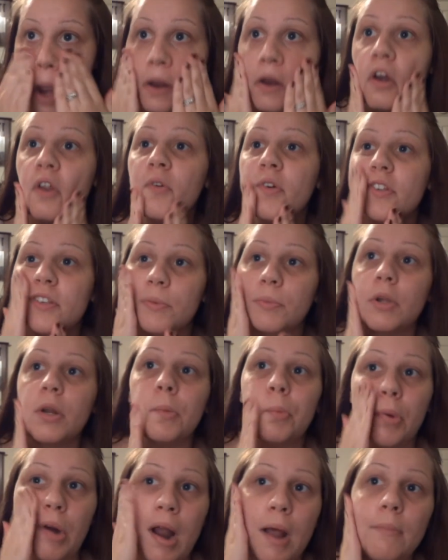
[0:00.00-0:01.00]
Anyways, I'm going
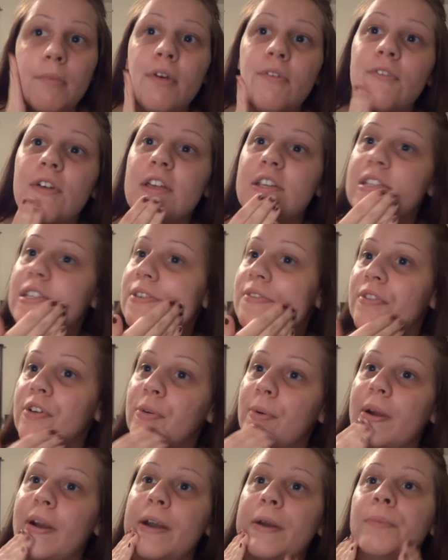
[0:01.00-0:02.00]
to prime my face
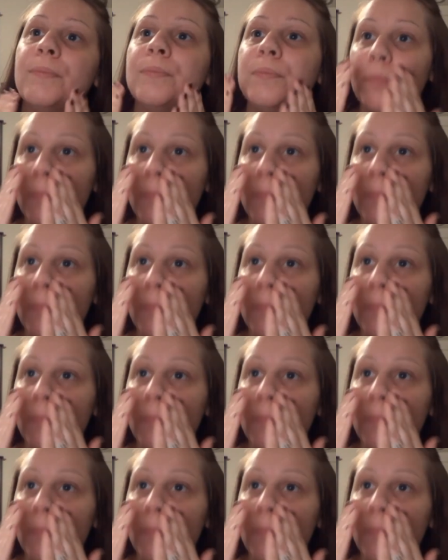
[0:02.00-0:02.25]
everywhere.